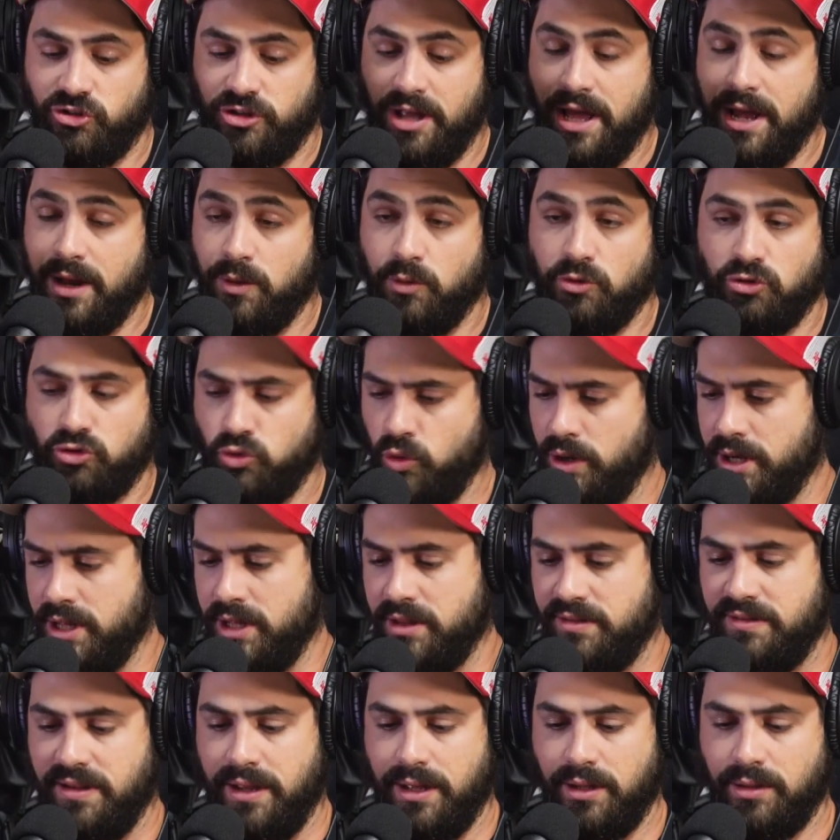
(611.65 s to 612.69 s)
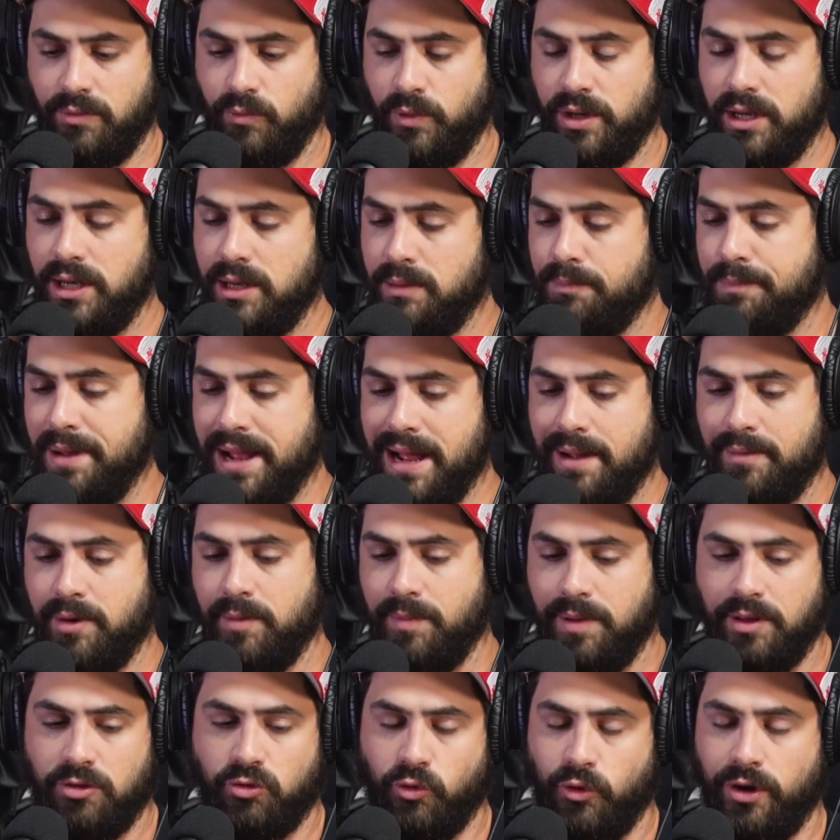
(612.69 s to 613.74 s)
that. It was 20 and 10. We need Bam to
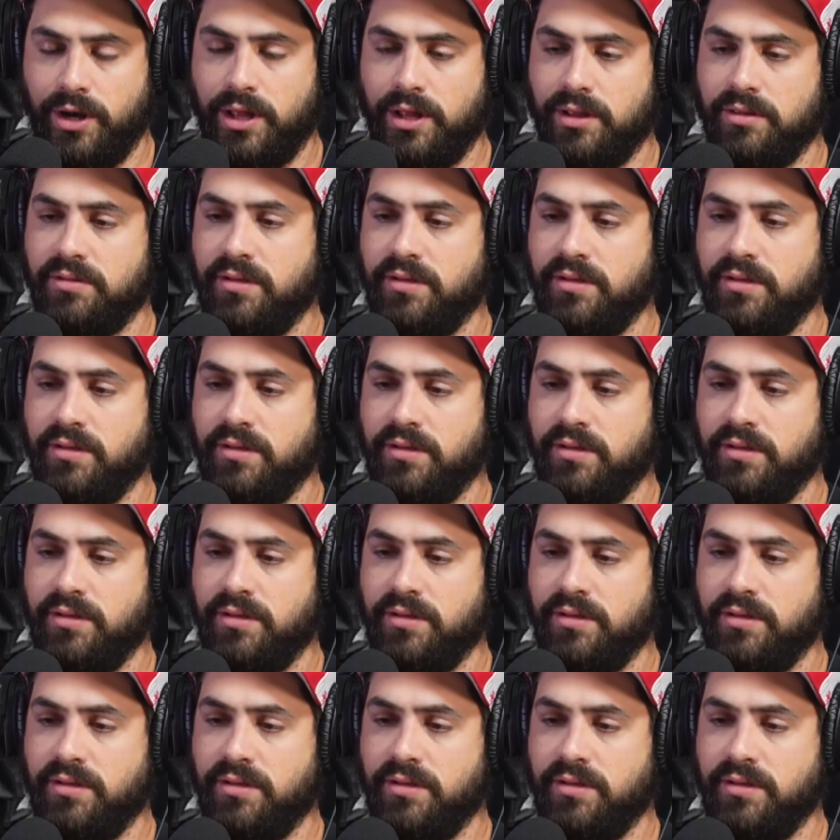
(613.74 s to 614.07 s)
be 20 and